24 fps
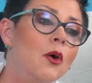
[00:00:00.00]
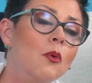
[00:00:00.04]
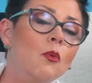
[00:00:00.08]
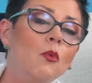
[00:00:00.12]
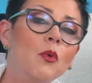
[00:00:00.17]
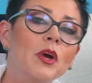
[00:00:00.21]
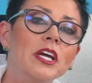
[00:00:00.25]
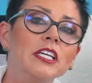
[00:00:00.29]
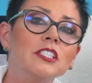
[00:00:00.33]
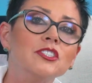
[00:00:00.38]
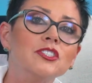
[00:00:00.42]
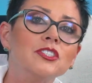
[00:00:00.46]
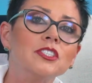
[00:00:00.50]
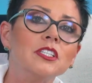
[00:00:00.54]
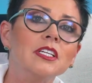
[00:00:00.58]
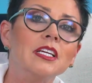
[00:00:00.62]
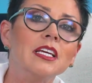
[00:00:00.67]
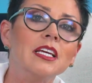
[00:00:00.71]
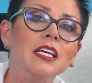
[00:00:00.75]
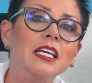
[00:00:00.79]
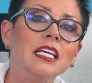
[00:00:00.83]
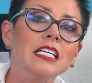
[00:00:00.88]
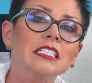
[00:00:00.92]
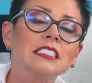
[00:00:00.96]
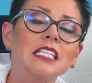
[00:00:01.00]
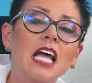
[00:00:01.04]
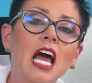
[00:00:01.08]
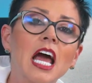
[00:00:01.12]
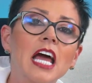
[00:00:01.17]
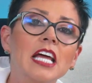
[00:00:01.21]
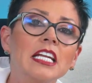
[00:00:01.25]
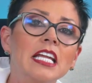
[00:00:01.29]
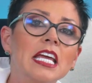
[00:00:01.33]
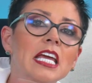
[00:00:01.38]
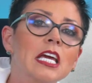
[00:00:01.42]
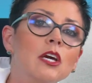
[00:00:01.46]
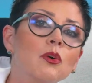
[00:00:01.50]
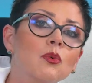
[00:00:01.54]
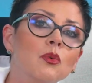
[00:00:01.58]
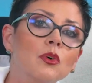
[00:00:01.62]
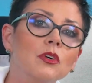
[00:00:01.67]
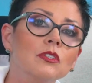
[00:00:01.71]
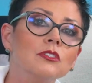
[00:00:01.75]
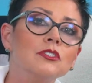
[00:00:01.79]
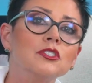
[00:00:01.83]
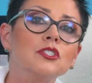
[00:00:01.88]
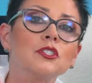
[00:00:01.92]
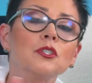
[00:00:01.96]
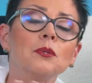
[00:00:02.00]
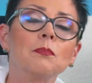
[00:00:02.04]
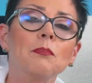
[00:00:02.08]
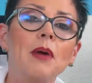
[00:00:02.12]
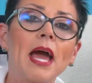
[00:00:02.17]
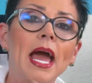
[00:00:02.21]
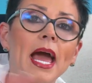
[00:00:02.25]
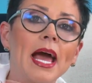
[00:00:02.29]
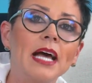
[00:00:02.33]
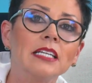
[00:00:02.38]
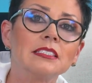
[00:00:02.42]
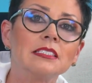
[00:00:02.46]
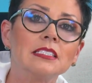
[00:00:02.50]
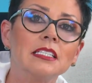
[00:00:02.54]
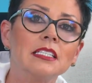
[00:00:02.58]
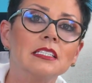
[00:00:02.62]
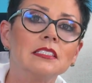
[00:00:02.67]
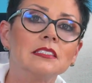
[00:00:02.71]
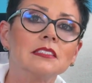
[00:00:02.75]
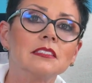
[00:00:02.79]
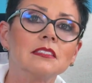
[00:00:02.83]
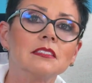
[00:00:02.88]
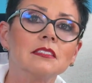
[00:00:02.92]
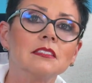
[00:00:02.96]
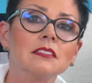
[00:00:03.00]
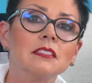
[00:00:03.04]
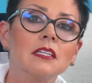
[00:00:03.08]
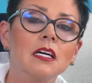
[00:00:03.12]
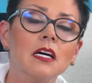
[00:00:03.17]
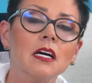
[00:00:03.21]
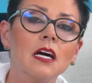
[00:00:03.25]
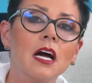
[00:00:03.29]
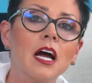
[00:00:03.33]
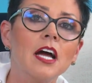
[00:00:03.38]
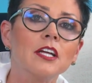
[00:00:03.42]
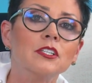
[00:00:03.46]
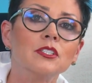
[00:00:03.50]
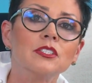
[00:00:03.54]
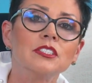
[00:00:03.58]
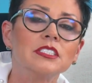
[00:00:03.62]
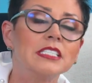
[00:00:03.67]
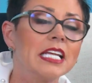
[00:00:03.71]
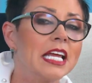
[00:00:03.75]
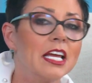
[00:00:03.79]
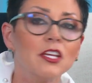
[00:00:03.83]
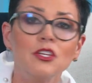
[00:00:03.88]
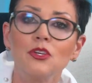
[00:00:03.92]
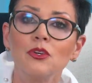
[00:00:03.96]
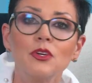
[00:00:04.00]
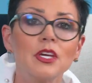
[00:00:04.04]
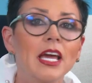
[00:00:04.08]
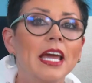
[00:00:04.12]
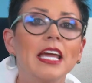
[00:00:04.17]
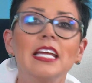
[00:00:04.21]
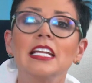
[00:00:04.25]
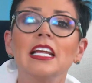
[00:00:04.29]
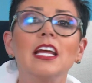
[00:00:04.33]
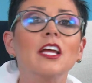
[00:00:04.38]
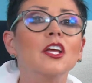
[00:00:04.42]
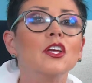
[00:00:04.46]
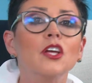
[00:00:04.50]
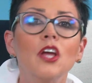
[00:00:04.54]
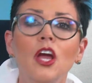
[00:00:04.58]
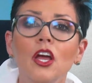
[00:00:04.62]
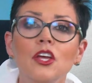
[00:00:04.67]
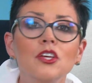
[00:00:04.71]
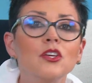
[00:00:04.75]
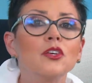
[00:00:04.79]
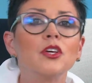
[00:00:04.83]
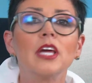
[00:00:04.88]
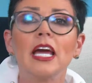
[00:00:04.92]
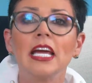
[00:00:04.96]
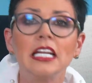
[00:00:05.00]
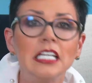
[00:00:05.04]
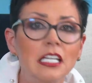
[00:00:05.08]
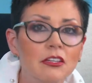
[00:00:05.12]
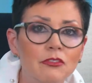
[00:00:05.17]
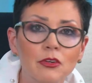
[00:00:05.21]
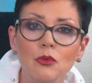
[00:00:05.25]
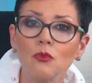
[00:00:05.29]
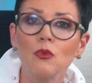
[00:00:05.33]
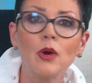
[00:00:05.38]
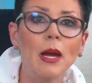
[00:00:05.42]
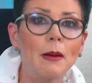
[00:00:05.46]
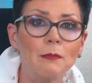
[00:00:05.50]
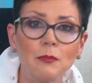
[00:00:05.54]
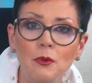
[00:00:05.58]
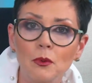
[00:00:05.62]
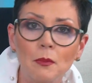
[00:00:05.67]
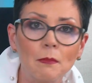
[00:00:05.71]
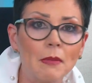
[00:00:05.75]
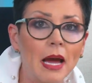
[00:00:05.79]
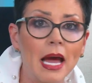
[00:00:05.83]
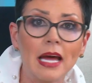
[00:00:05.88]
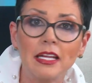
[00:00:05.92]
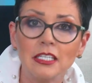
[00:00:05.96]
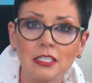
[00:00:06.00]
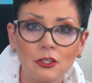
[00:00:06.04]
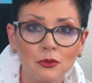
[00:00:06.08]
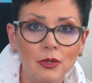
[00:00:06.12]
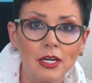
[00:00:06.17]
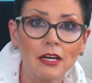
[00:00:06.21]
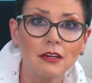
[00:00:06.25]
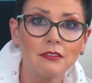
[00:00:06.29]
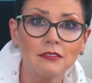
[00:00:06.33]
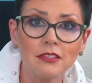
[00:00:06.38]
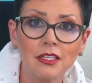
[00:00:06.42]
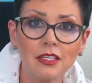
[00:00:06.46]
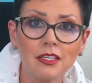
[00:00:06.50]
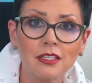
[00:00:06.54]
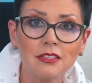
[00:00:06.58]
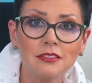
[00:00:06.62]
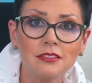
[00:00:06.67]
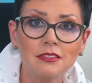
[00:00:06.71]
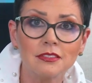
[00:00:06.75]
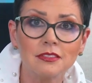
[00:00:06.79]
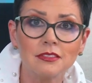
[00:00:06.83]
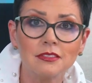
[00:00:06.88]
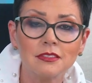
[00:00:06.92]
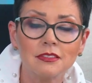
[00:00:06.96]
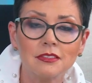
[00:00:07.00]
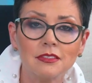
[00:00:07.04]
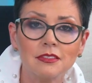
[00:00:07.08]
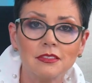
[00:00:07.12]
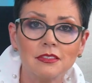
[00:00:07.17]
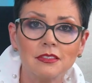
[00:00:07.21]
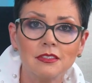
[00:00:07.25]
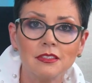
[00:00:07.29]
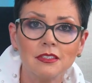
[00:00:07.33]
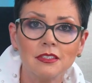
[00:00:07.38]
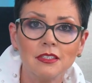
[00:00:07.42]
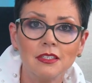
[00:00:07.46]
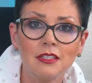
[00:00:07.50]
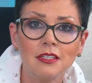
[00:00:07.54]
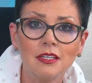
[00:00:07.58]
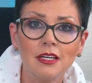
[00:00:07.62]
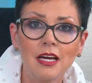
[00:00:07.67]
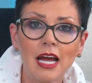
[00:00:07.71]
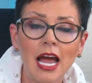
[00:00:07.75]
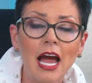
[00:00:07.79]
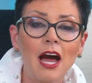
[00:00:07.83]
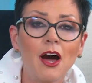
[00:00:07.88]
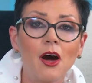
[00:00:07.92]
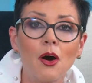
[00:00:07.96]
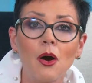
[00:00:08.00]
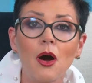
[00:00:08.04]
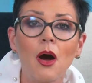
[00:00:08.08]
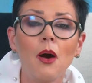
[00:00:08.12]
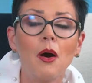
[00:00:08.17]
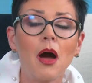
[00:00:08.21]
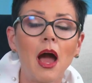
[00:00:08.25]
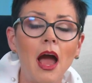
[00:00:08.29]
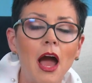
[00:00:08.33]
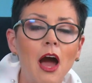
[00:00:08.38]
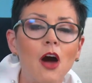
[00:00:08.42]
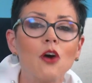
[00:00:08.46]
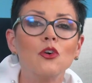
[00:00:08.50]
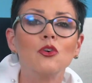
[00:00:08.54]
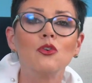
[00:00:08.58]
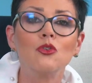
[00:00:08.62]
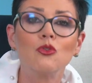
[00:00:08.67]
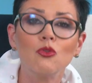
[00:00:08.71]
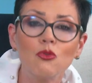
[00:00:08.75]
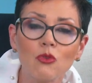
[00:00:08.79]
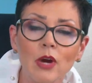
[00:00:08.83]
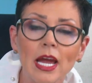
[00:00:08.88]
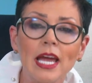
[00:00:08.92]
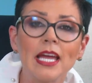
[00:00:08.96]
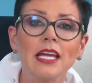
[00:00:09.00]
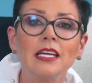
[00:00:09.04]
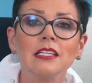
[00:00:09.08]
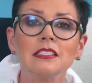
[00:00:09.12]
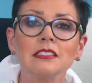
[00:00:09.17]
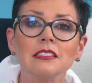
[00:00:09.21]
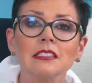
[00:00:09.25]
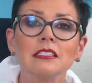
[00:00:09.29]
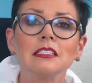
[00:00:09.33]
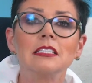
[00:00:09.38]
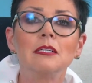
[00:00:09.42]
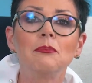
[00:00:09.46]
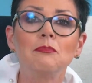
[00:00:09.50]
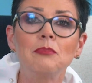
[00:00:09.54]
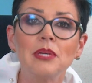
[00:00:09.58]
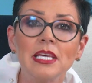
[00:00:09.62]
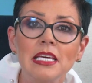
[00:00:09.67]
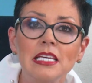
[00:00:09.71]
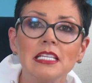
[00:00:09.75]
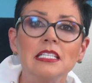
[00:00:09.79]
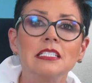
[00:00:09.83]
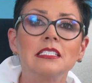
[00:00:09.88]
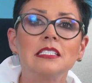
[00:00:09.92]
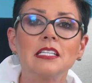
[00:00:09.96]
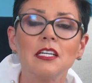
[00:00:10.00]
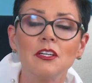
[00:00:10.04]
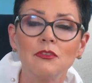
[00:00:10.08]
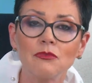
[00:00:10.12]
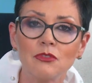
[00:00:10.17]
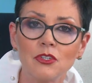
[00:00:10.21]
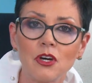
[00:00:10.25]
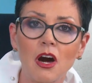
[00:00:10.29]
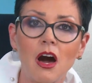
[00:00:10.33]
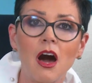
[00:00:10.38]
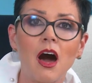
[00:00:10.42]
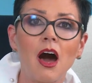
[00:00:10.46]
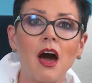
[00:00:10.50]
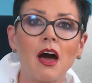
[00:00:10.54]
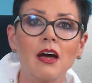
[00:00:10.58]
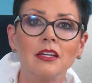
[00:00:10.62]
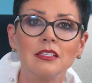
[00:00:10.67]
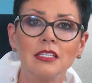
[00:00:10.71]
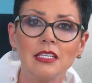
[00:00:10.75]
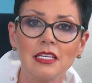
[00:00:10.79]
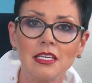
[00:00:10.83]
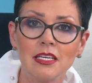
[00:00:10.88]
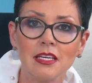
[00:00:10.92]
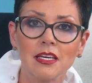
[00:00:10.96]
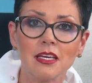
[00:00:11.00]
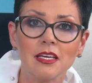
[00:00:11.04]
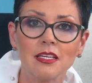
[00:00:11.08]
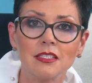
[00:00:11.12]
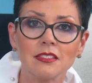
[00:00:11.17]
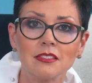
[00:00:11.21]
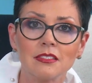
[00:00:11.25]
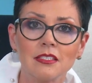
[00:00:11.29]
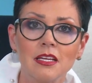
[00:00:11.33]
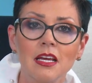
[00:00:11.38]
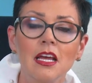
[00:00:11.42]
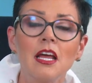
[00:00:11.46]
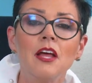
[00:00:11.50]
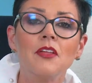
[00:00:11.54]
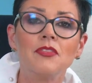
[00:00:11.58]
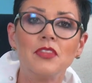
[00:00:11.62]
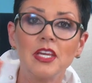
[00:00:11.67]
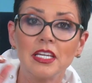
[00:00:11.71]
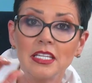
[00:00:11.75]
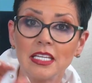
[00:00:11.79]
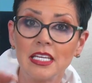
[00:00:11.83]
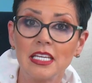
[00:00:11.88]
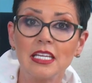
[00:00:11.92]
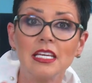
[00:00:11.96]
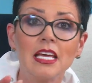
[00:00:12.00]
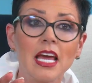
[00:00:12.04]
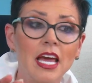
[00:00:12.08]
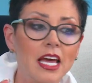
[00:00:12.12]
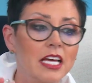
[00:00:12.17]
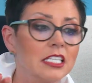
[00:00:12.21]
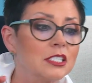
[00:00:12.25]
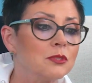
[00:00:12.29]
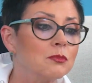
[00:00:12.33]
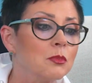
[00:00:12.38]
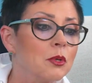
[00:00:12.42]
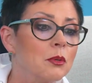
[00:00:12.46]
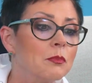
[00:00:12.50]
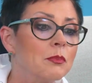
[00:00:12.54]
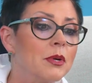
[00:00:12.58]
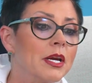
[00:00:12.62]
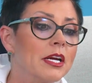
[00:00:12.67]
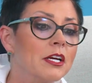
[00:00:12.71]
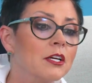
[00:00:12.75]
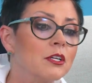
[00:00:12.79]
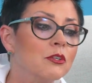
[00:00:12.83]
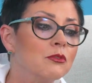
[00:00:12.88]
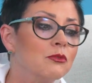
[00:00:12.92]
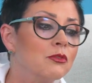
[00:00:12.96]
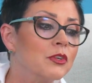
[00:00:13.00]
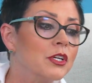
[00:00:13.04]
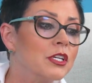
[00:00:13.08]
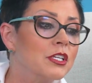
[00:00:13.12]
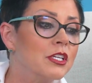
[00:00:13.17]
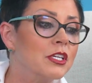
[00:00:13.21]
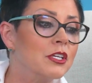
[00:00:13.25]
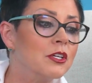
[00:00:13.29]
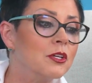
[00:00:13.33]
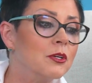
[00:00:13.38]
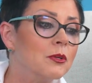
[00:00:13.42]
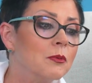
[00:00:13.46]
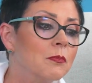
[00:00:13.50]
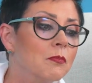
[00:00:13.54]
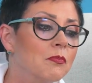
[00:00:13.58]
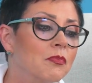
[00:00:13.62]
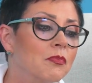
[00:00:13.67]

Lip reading: which is unequaled, surpasses. Understand, you can't even wrap your mind around this. How great the peace of God is that He has prepared for you.